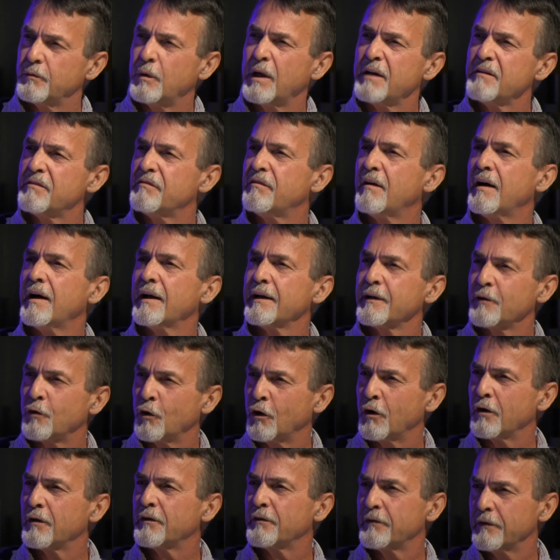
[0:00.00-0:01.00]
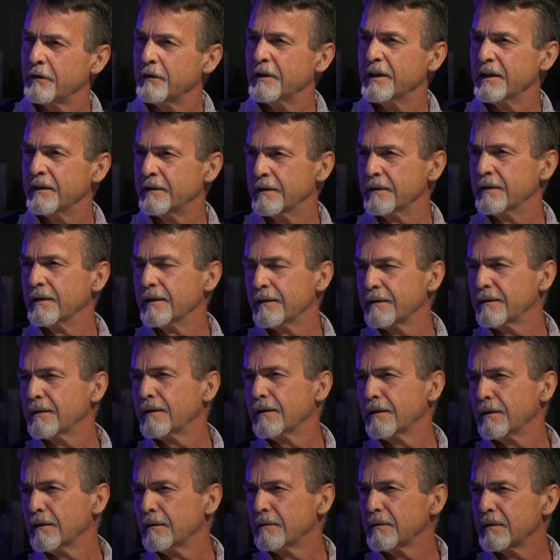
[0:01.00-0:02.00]
You won't find God through the internet,
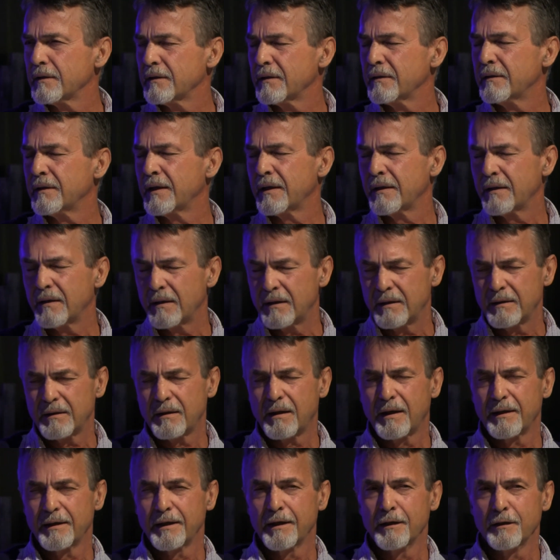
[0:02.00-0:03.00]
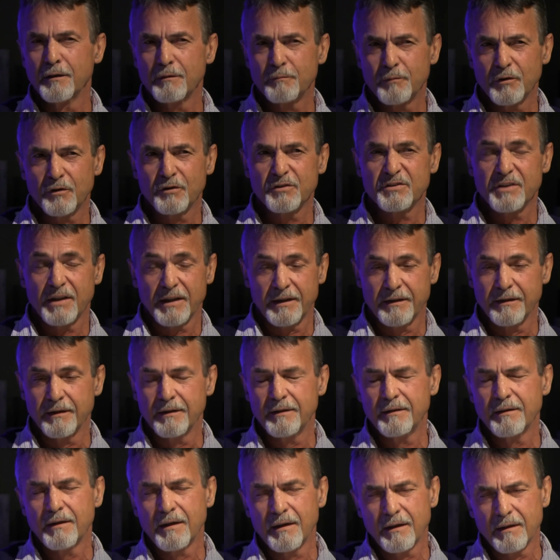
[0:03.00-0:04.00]
that I know, because I
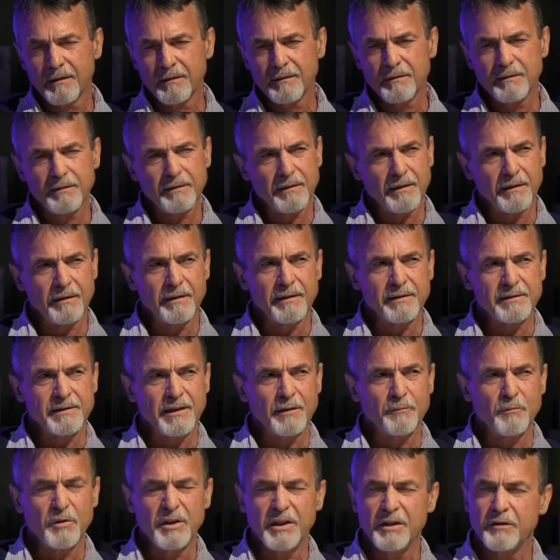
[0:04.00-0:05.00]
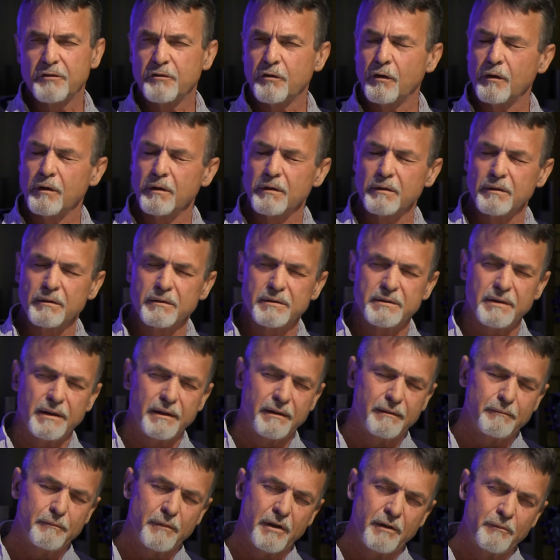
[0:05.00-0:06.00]
did, and there's so many trolls
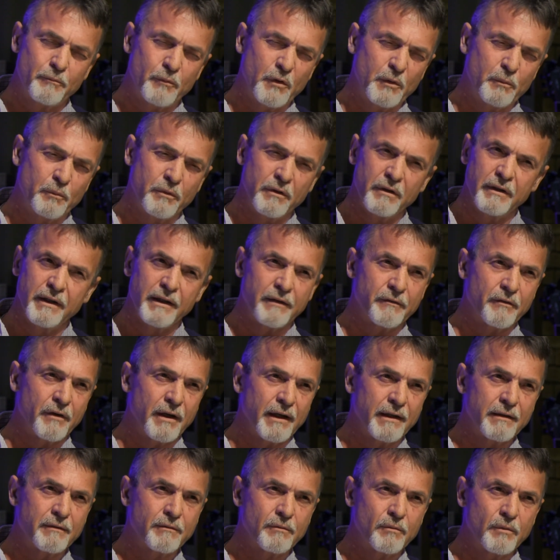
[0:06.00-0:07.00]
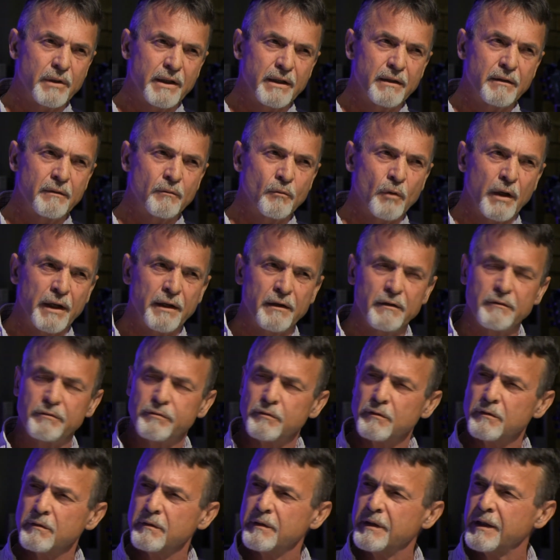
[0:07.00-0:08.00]
and people that write weird and
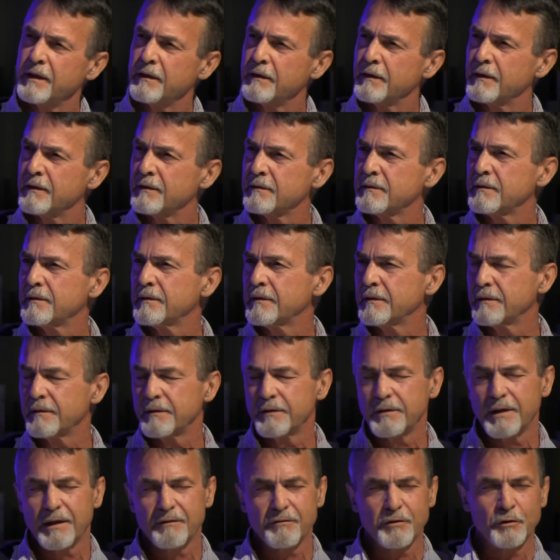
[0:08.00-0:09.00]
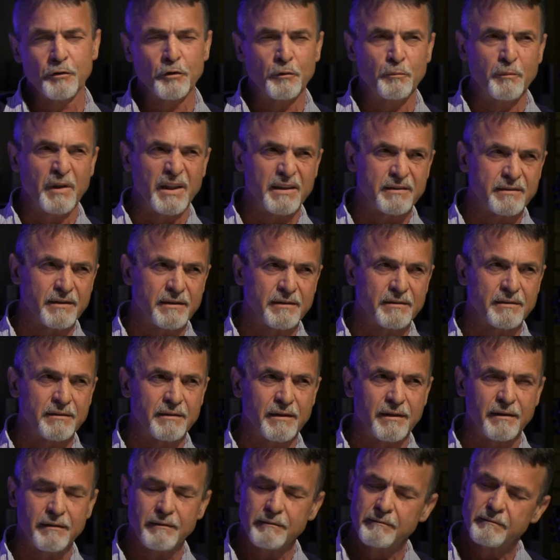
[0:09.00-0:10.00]
wonderful. Then you have a good message,
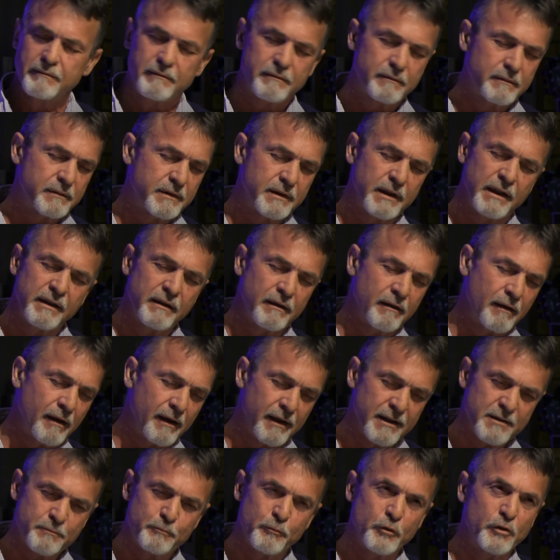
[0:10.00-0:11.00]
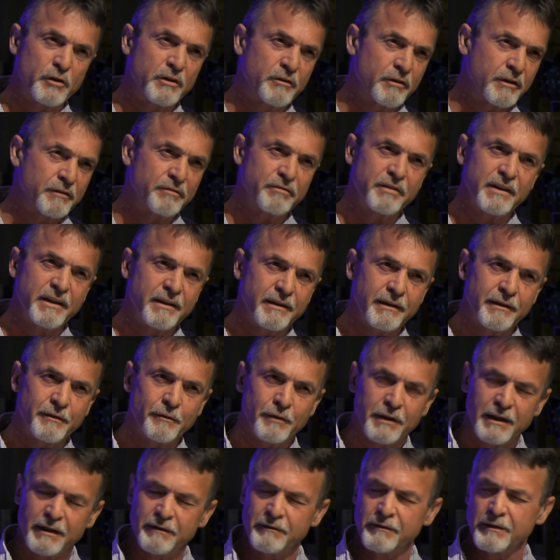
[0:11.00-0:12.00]
and then 10 guys put
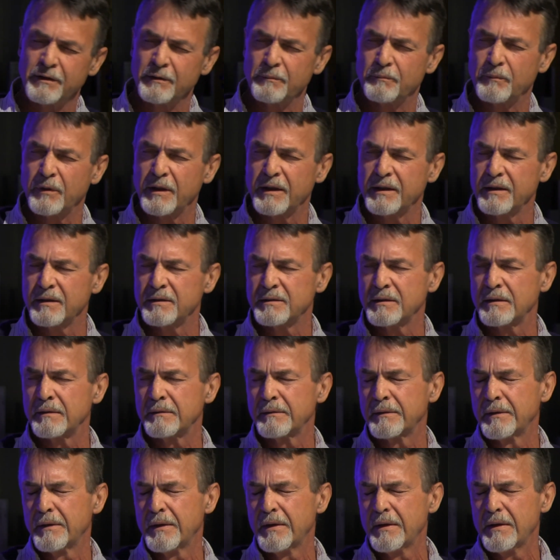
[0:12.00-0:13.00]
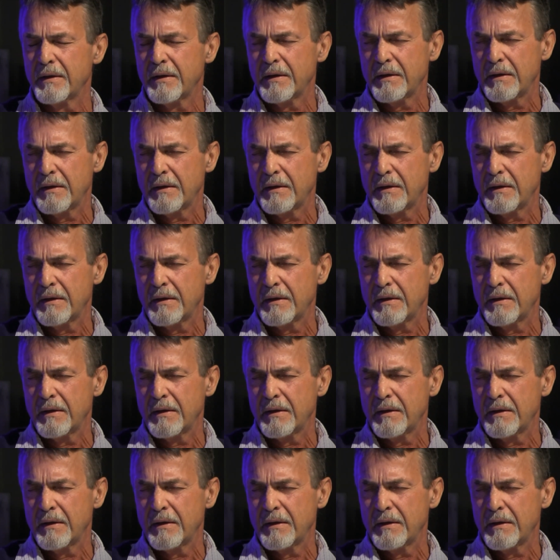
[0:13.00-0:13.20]
graffiti all over the page, and